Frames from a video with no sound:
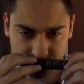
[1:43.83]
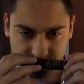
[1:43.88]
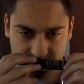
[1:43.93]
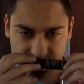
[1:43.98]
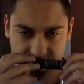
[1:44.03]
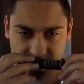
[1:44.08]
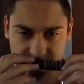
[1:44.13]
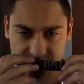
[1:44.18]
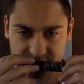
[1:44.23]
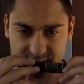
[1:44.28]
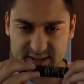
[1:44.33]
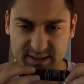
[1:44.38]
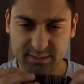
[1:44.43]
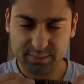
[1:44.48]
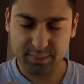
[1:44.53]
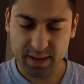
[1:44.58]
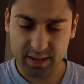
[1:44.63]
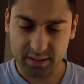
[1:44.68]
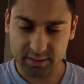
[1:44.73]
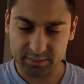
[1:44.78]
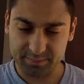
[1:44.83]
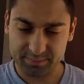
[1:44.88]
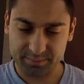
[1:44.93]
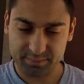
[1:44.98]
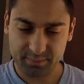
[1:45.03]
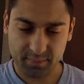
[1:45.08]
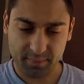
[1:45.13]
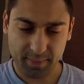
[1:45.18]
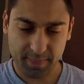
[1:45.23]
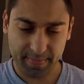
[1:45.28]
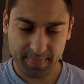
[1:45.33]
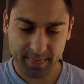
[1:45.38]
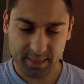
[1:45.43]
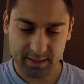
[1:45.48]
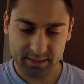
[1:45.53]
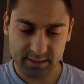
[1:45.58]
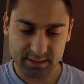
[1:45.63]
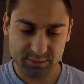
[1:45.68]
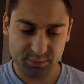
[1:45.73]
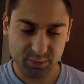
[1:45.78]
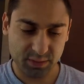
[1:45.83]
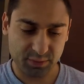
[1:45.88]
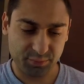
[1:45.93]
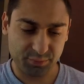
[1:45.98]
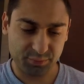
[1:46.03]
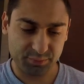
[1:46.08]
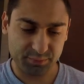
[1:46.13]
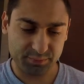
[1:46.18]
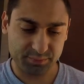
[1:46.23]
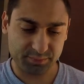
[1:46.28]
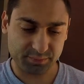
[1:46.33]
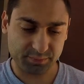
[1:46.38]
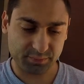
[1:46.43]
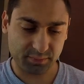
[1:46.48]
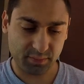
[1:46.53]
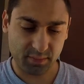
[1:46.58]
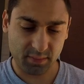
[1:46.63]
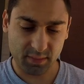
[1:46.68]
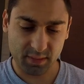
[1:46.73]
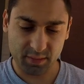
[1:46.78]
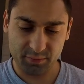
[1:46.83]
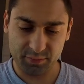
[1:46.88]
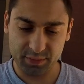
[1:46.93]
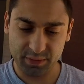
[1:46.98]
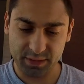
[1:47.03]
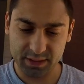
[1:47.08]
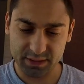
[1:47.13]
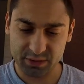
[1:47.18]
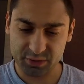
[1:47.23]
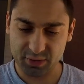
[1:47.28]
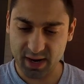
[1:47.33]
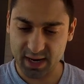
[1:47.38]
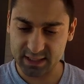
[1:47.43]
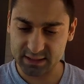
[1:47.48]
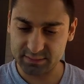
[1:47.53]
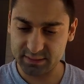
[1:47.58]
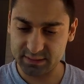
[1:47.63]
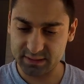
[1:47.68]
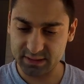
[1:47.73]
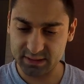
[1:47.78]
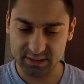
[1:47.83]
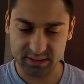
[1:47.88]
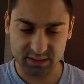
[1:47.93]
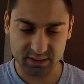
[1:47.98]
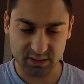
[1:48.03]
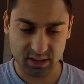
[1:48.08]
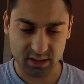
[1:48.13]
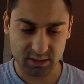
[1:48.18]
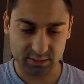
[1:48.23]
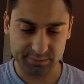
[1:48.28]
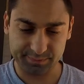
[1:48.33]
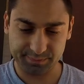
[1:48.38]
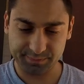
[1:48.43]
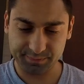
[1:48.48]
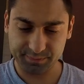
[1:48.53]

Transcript: And the smell is what really attracts me to the cigar.